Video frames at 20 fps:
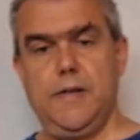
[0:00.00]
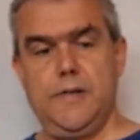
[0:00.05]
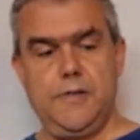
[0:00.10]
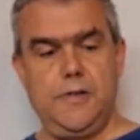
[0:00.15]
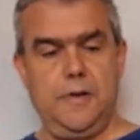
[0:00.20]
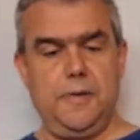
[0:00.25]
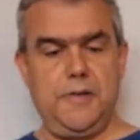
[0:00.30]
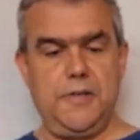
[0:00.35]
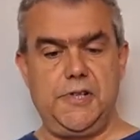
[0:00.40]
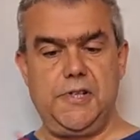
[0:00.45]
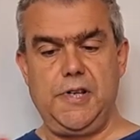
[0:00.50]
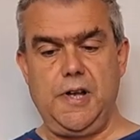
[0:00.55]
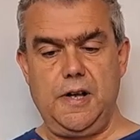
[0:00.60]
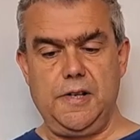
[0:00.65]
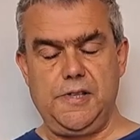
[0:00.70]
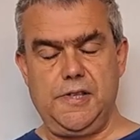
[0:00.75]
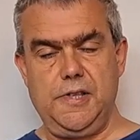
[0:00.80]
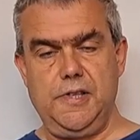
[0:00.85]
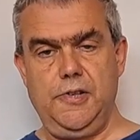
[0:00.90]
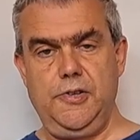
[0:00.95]
So I'm going to
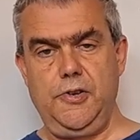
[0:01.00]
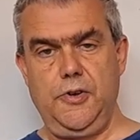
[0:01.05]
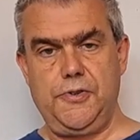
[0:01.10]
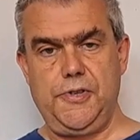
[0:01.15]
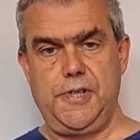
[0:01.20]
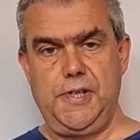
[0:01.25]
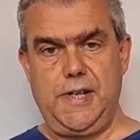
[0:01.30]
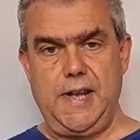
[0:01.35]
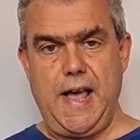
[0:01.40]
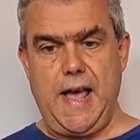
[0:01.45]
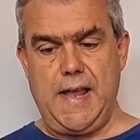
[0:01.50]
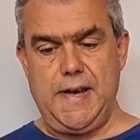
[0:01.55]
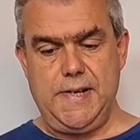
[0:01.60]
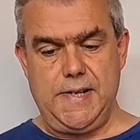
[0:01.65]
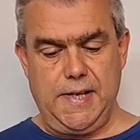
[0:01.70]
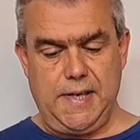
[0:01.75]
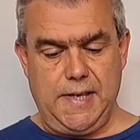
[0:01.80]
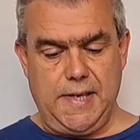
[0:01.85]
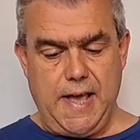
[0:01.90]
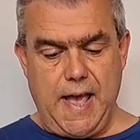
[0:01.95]
start at the knotted end
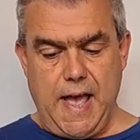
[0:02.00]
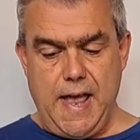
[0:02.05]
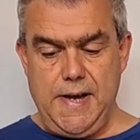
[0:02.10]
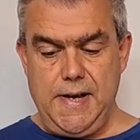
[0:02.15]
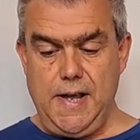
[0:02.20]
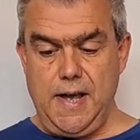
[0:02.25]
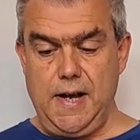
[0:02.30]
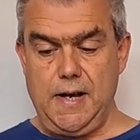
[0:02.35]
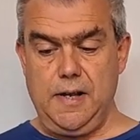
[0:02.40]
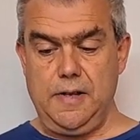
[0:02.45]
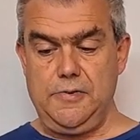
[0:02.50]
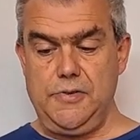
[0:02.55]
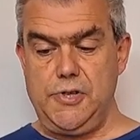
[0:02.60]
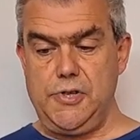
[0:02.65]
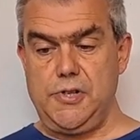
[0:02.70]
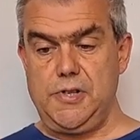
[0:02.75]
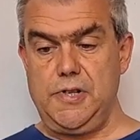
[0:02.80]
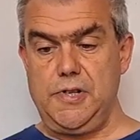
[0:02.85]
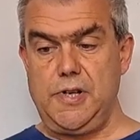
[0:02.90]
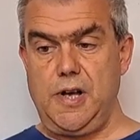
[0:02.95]
again, and I'm
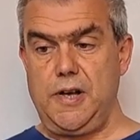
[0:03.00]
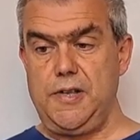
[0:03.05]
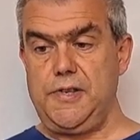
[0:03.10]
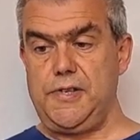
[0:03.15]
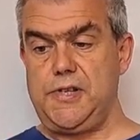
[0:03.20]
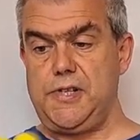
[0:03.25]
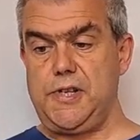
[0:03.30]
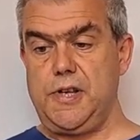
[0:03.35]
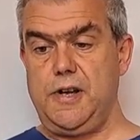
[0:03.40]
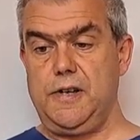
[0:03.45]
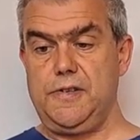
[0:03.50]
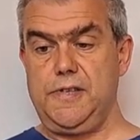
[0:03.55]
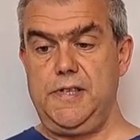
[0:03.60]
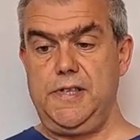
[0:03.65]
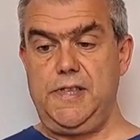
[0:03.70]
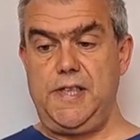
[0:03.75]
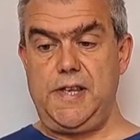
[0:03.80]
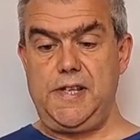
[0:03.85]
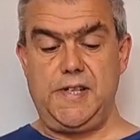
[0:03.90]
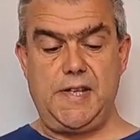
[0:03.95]
just going to either start
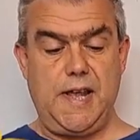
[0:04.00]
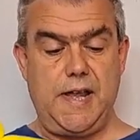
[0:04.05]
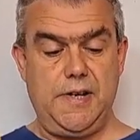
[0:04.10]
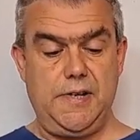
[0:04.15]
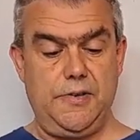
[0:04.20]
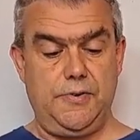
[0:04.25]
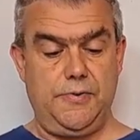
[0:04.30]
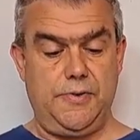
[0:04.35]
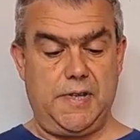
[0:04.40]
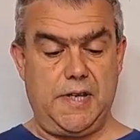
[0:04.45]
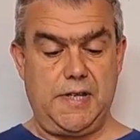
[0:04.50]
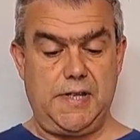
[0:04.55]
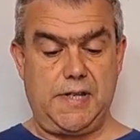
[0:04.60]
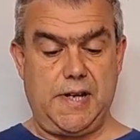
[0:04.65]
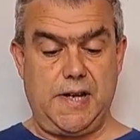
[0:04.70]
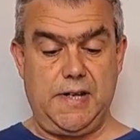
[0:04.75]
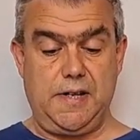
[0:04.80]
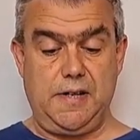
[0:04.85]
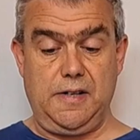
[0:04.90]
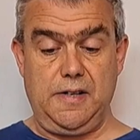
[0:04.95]
at this end or this
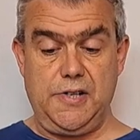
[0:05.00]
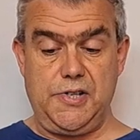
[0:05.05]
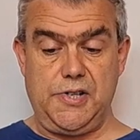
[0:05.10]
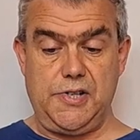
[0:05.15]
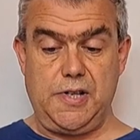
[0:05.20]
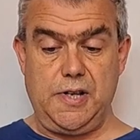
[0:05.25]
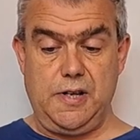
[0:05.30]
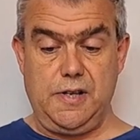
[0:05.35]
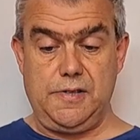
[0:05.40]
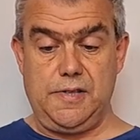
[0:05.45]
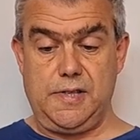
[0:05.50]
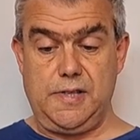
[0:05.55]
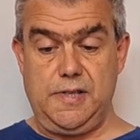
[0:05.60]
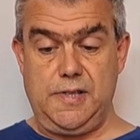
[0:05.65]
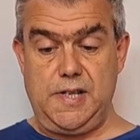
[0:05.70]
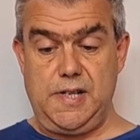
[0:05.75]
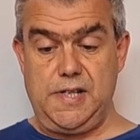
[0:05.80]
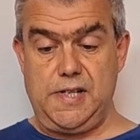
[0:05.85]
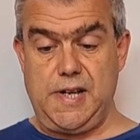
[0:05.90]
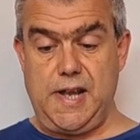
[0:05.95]
end. I'm going to start at
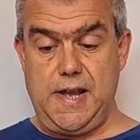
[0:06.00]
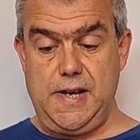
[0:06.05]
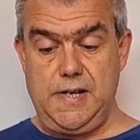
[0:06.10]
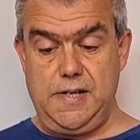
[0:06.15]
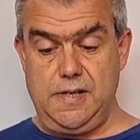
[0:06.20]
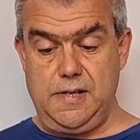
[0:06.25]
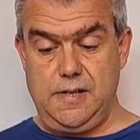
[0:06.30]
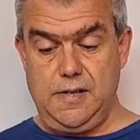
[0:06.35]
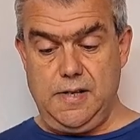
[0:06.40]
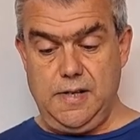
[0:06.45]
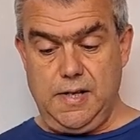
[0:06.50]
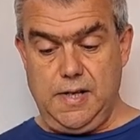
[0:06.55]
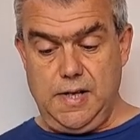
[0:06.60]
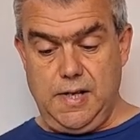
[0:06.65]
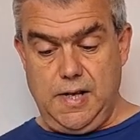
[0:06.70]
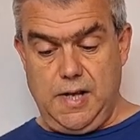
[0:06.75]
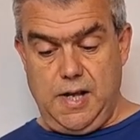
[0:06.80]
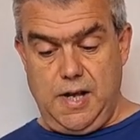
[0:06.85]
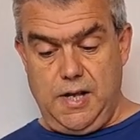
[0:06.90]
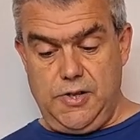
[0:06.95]
this end
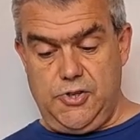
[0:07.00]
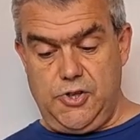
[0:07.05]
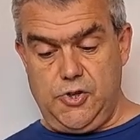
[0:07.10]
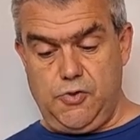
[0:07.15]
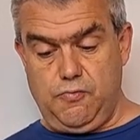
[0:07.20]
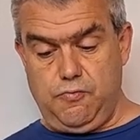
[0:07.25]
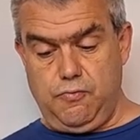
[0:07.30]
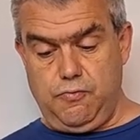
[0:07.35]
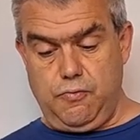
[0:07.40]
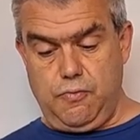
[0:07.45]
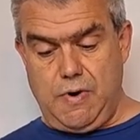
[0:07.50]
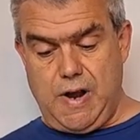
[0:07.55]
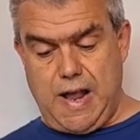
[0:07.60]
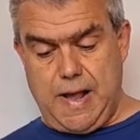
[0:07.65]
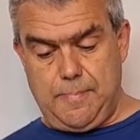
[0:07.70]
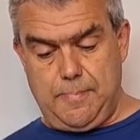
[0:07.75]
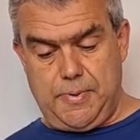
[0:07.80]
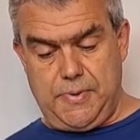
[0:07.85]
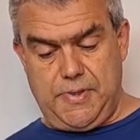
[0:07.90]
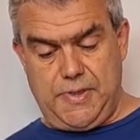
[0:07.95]
and just wrap
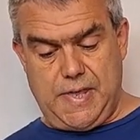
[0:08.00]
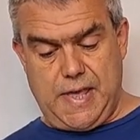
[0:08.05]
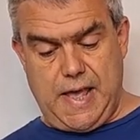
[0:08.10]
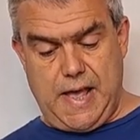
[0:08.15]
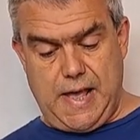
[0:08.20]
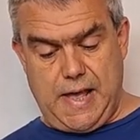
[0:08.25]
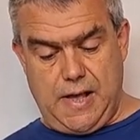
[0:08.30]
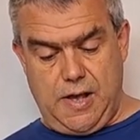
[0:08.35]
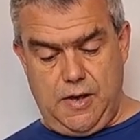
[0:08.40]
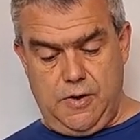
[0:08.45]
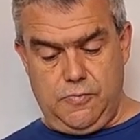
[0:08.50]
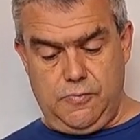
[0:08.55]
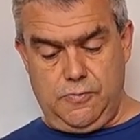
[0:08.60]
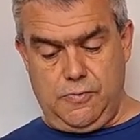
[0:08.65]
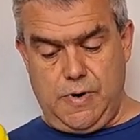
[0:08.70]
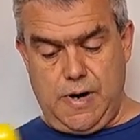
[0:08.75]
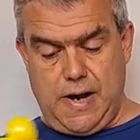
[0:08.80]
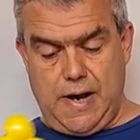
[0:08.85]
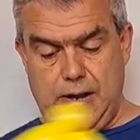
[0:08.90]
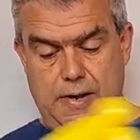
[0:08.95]
that
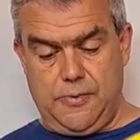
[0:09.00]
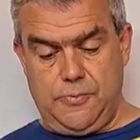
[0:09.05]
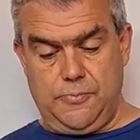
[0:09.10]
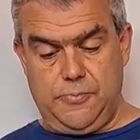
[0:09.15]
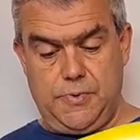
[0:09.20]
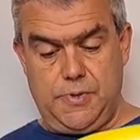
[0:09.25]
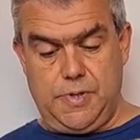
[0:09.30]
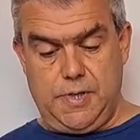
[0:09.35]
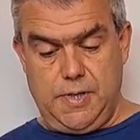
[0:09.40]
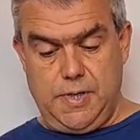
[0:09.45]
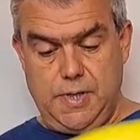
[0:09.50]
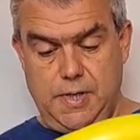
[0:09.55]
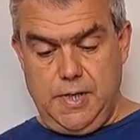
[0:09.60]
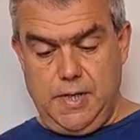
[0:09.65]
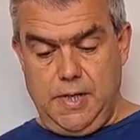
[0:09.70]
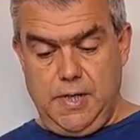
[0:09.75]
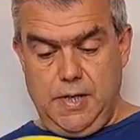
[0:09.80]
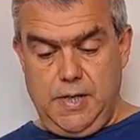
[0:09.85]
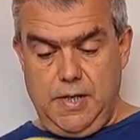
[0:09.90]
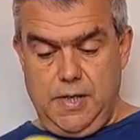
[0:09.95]
around
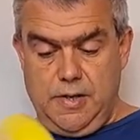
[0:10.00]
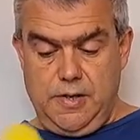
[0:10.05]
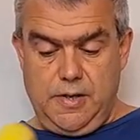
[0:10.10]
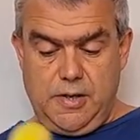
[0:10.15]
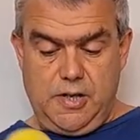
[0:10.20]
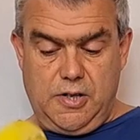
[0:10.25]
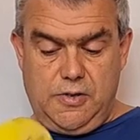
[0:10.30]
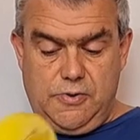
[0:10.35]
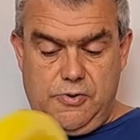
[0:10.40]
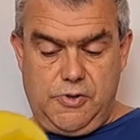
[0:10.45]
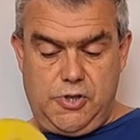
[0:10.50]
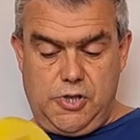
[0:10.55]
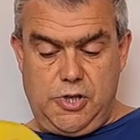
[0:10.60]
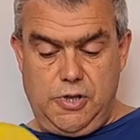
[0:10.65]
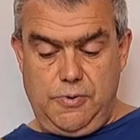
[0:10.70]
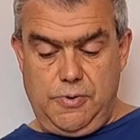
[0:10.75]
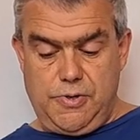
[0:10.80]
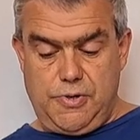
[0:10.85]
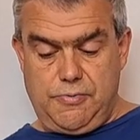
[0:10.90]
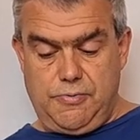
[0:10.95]

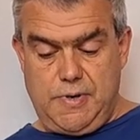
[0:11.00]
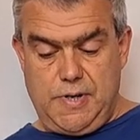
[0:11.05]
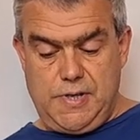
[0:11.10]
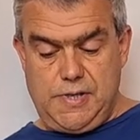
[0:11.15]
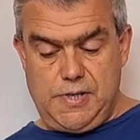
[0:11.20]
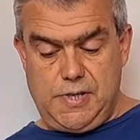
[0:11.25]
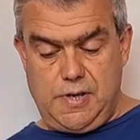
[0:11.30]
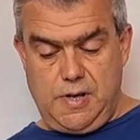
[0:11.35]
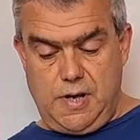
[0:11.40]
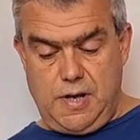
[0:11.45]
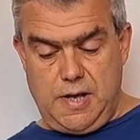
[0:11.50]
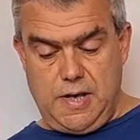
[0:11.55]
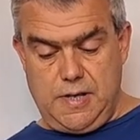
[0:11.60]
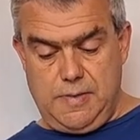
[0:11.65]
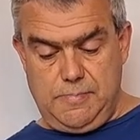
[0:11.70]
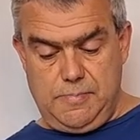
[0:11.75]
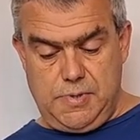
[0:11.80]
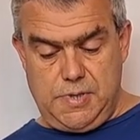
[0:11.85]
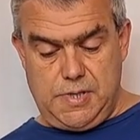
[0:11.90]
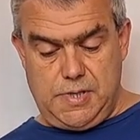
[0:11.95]
two or three
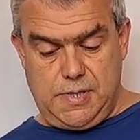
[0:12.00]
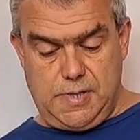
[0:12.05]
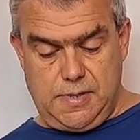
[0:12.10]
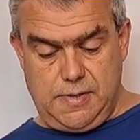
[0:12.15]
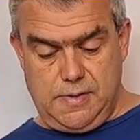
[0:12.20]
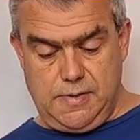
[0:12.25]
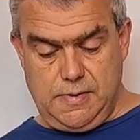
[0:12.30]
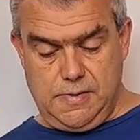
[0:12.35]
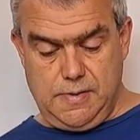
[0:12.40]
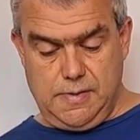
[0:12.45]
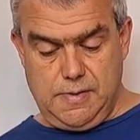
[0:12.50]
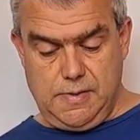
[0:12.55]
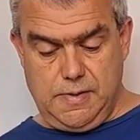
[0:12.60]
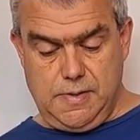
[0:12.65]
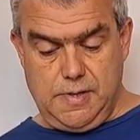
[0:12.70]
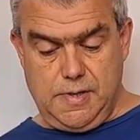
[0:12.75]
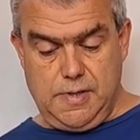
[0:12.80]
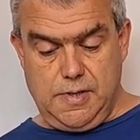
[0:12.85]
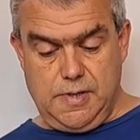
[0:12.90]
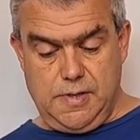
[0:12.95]
times
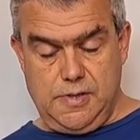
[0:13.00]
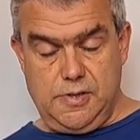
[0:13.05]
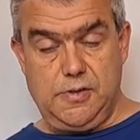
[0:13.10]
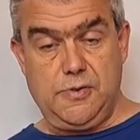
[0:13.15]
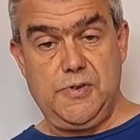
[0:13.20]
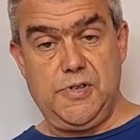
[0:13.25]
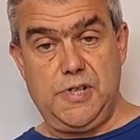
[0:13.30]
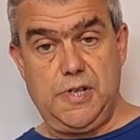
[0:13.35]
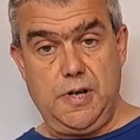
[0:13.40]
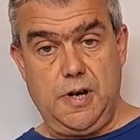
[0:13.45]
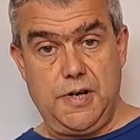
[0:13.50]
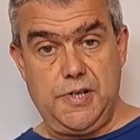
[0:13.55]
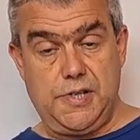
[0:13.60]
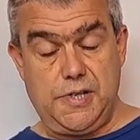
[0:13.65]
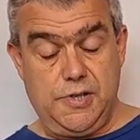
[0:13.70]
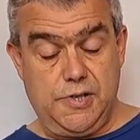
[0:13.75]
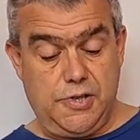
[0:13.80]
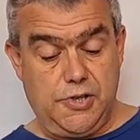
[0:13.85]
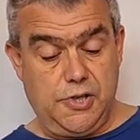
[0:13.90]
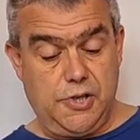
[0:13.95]
so it's nice
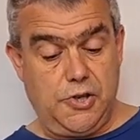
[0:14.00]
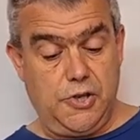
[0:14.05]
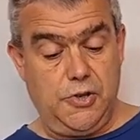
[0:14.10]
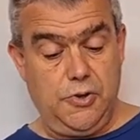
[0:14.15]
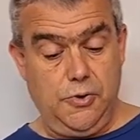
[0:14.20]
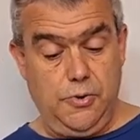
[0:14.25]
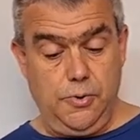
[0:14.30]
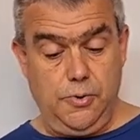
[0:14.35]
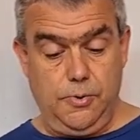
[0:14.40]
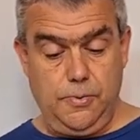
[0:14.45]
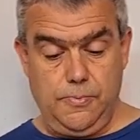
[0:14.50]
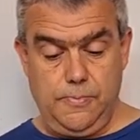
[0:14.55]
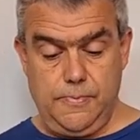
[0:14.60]
and secure.